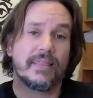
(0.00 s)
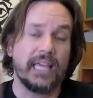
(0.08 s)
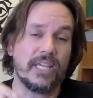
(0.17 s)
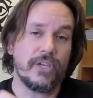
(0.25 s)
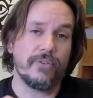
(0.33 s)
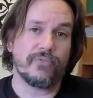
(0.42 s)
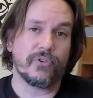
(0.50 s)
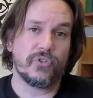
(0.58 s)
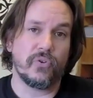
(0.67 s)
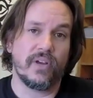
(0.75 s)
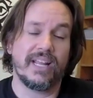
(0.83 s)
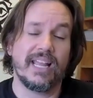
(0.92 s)
Thank you for
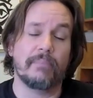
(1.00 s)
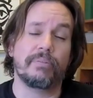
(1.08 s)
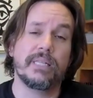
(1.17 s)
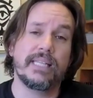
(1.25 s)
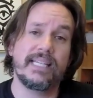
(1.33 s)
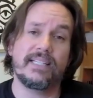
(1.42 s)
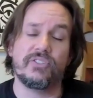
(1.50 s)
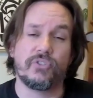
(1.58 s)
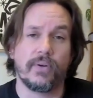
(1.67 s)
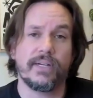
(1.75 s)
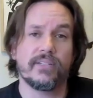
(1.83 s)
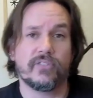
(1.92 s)
joining, and please
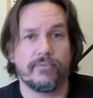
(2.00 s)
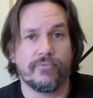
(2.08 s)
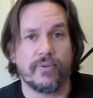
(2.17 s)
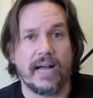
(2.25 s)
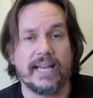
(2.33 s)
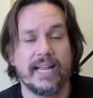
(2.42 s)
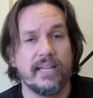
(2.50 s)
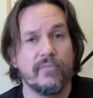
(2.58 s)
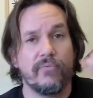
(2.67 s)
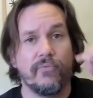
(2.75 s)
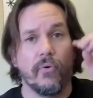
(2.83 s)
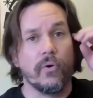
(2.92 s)
join us on
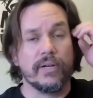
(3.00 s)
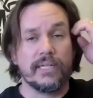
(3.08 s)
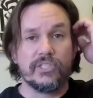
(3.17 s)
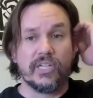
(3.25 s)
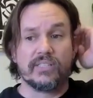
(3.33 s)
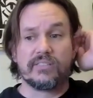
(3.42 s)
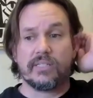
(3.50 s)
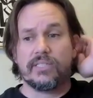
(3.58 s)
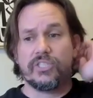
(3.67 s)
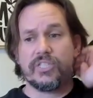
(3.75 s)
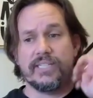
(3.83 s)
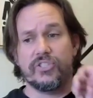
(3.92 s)
Friday for an Adjusting
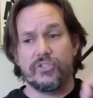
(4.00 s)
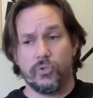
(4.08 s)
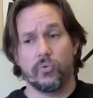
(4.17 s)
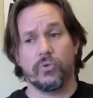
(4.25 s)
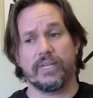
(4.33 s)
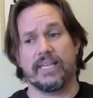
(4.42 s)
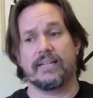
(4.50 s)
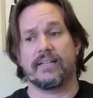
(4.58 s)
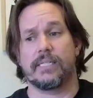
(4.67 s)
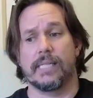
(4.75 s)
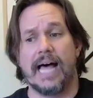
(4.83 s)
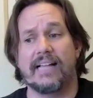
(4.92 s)
to Change
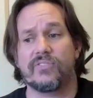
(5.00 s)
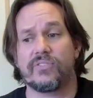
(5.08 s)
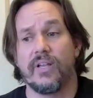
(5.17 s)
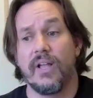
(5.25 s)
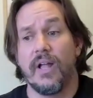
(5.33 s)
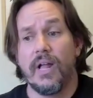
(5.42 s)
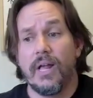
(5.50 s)
Toolkit class,